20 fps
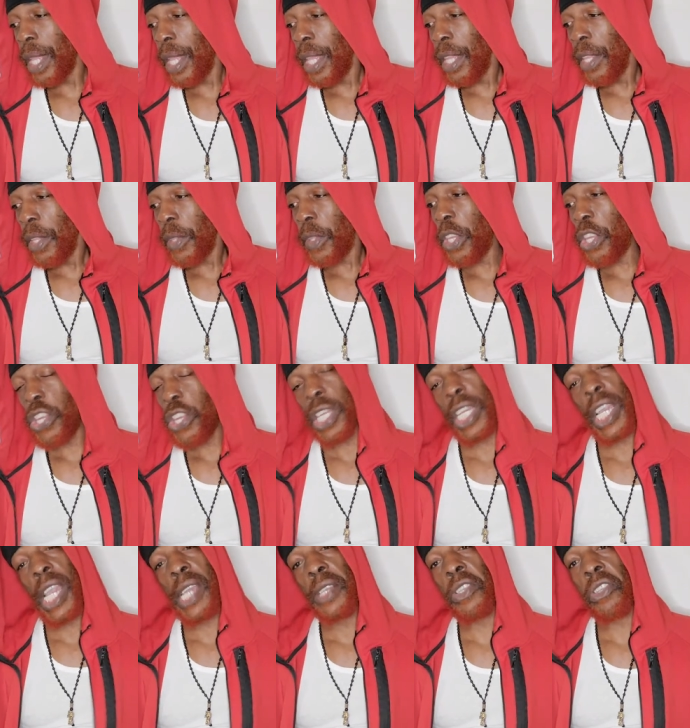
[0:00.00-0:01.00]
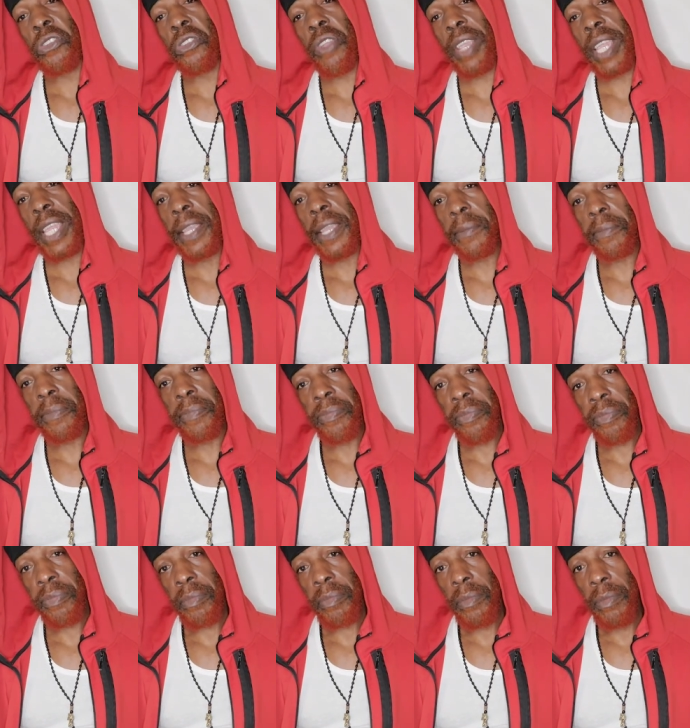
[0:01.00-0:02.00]
See, sugar is tricky.
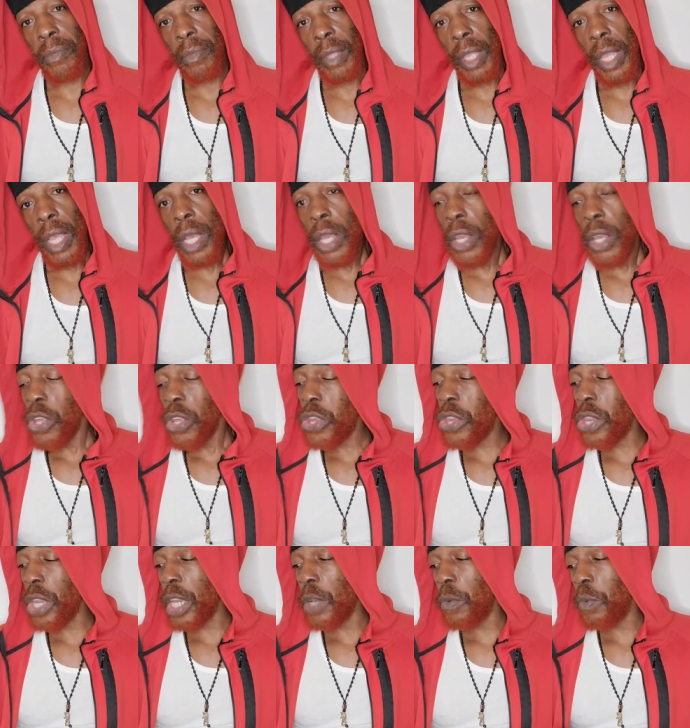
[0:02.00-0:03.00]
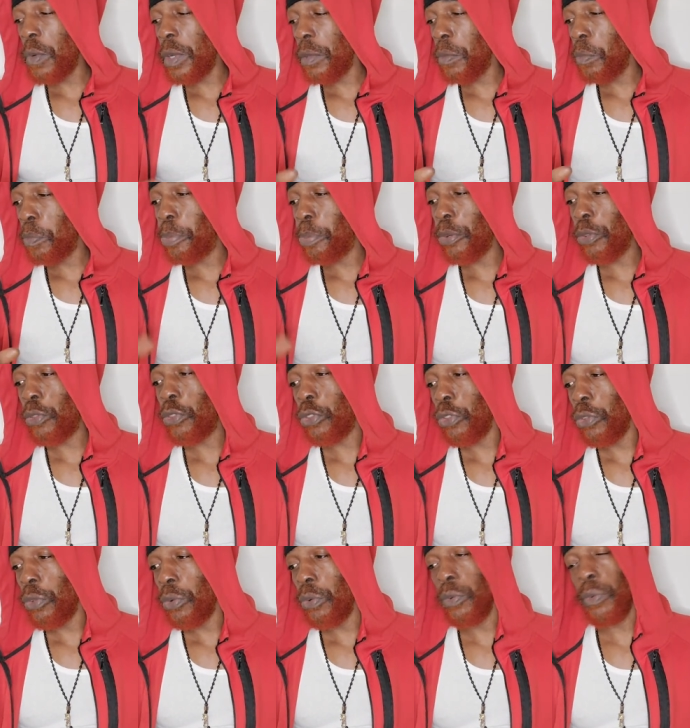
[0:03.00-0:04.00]
Sugar will boost you,